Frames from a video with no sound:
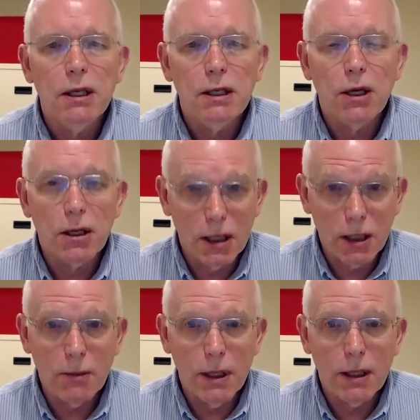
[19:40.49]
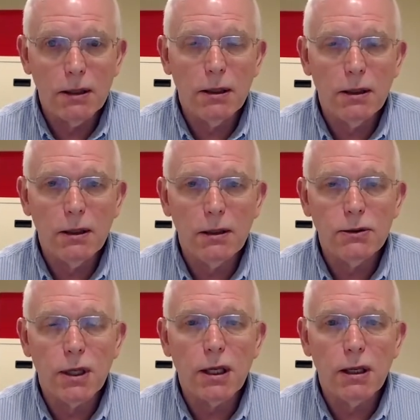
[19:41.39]
talking about
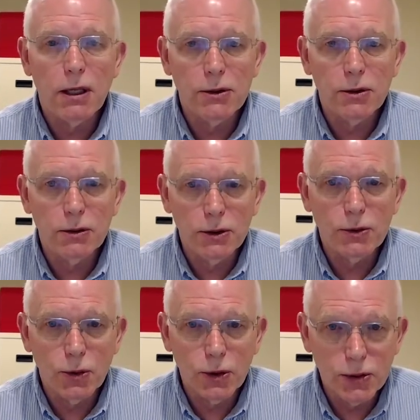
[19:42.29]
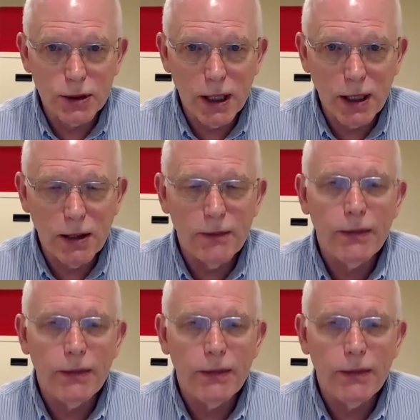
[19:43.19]
psychological disorders now,